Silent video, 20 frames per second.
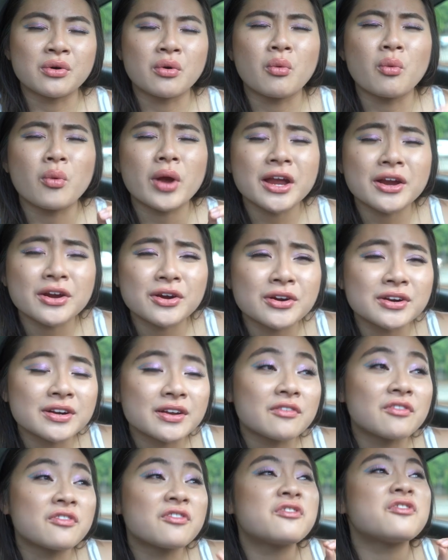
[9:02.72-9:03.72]
a weird,
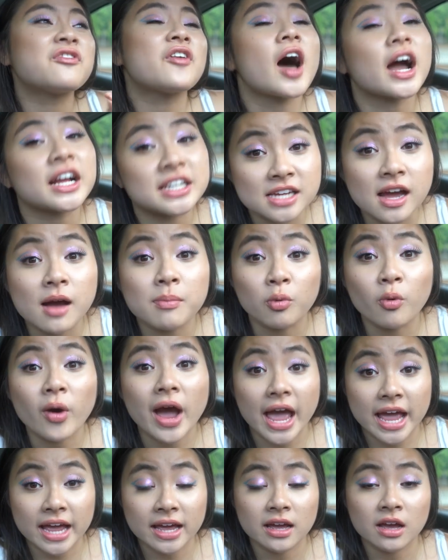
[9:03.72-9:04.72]
fucked up
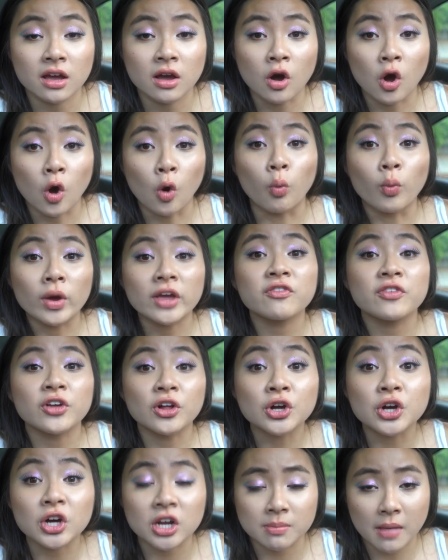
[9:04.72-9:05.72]
way, we
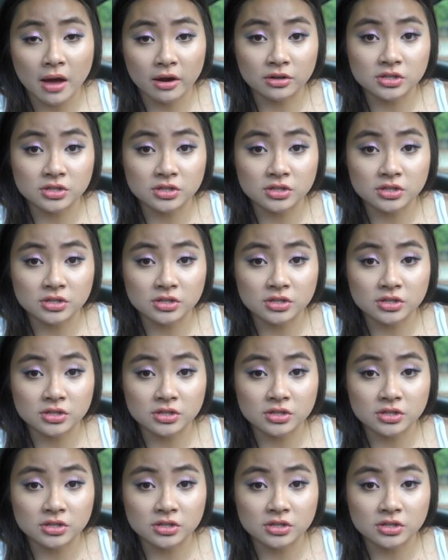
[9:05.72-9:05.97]
feel good about